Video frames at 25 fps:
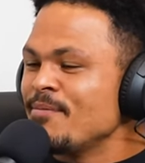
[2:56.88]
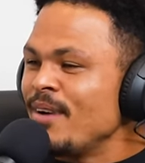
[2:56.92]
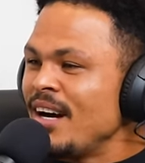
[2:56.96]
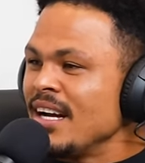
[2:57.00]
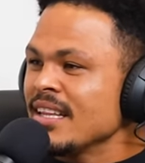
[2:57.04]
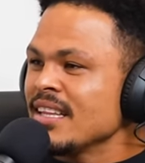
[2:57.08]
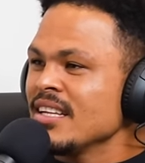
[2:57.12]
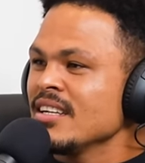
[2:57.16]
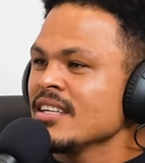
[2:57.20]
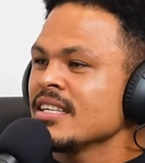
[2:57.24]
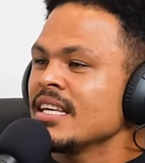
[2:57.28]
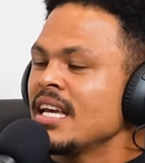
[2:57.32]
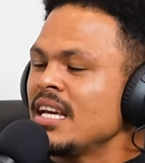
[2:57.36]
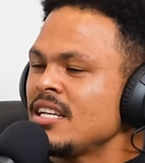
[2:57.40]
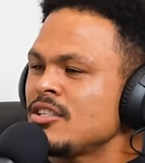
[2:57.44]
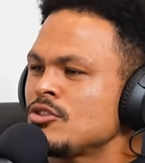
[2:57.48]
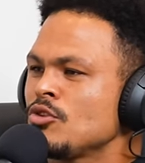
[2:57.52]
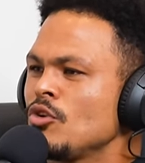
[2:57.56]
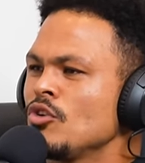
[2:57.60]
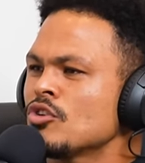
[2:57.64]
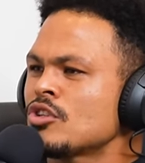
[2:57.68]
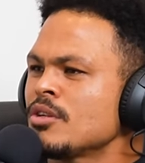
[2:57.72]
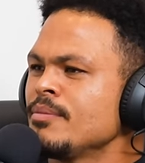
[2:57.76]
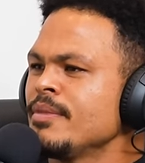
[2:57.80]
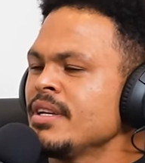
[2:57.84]
partner, yes,
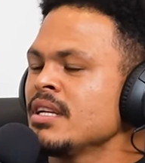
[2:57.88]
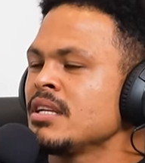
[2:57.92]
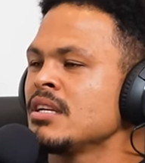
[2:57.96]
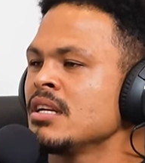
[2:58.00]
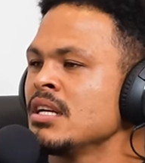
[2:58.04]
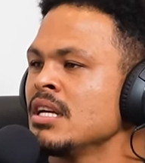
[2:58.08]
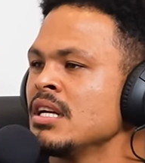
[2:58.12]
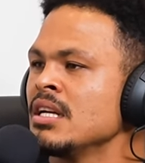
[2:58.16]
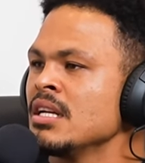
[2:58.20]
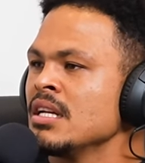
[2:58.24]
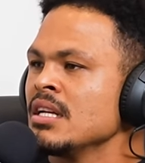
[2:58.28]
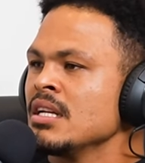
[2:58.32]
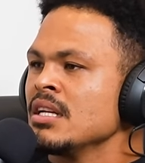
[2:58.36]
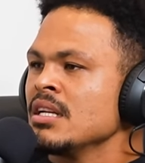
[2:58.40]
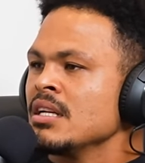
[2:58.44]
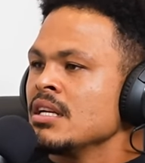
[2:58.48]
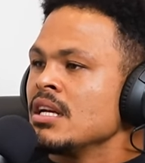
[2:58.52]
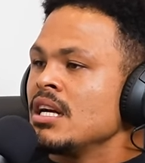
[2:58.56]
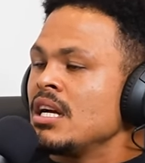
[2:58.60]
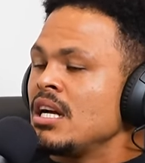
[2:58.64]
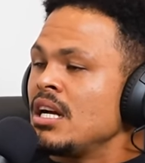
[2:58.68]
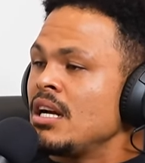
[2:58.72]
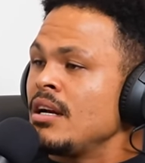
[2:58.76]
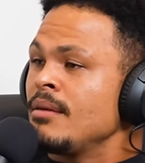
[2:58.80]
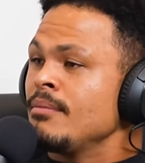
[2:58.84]
talk to me.
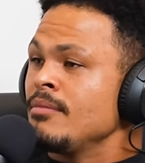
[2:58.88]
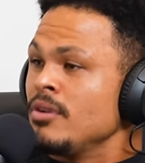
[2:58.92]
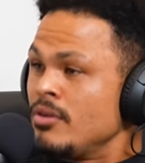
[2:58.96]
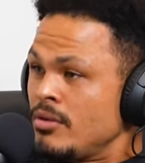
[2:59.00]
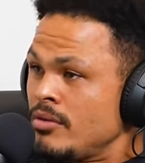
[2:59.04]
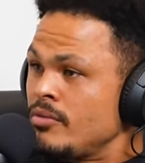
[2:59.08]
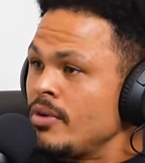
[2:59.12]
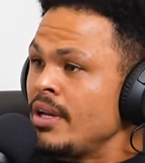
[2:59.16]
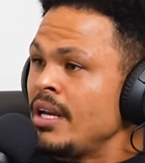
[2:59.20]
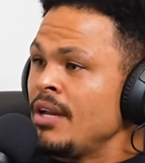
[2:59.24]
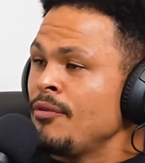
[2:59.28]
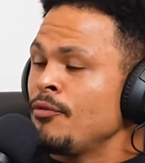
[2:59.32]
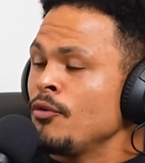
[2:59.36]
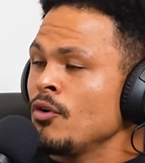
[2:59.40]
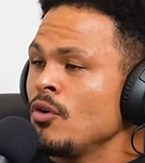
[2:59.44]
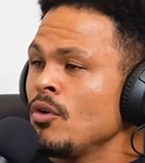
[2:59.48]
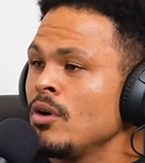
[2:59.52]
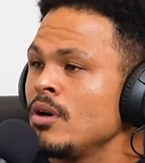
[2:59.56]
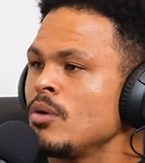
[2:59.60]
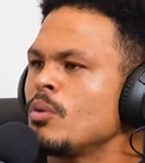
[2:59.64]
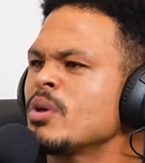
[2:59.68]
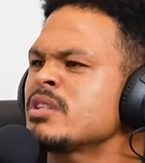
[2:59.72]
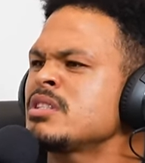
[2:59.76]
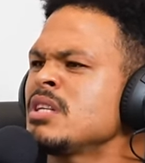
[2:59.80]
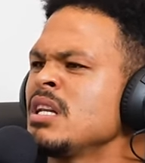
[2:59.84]
Um, ready for,
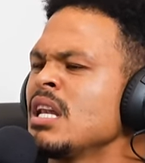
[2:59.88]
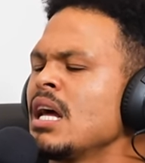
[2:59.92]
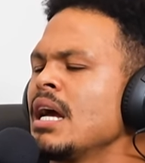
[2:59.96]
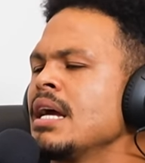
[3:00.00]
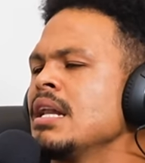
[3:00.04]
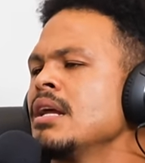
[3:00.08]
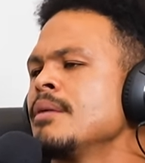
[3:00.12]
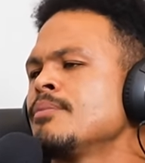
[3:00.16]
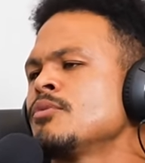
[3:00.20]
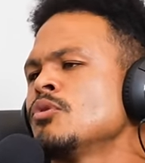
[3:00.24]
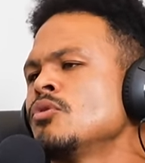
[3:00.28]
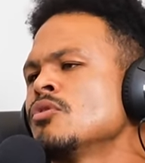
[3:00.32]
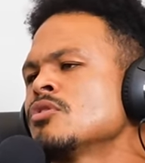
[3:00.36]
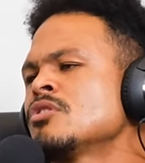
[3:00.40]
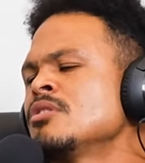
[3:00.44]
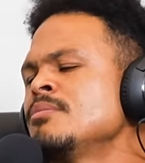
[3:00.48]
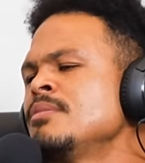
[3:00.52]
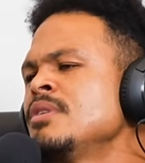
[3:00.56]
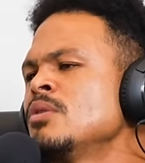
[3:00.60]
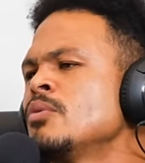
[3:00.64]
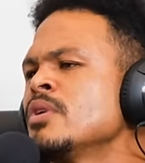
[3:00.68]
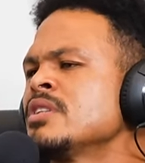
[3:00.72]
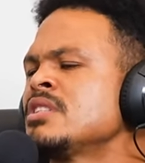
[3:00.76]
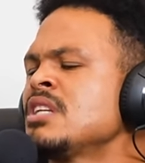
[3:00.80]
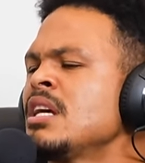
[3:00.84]
what's the lineup? Talk to
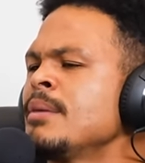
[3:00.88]
me, what's